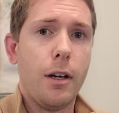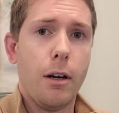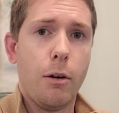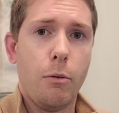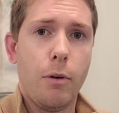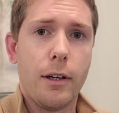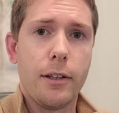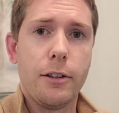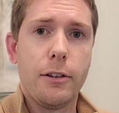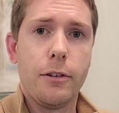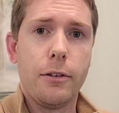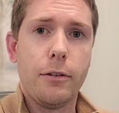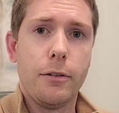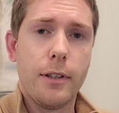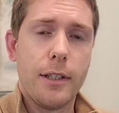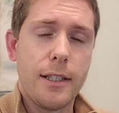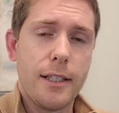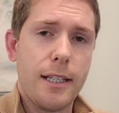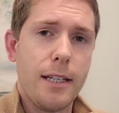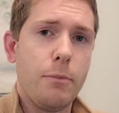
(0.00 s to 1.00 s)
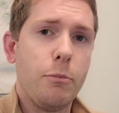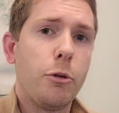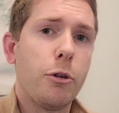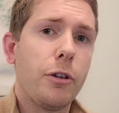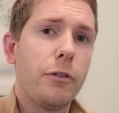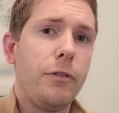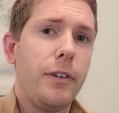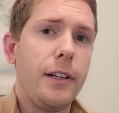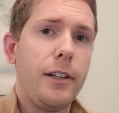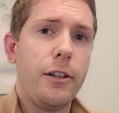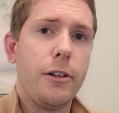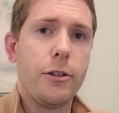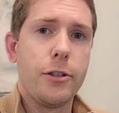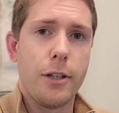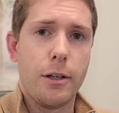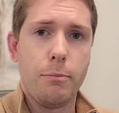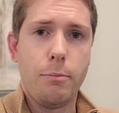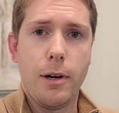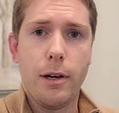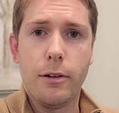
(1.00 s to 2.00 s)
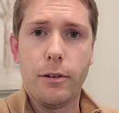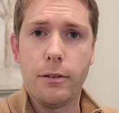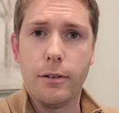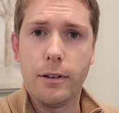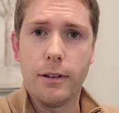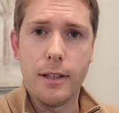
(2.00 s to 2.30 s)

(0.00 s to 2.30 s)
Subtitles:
want to see more videos about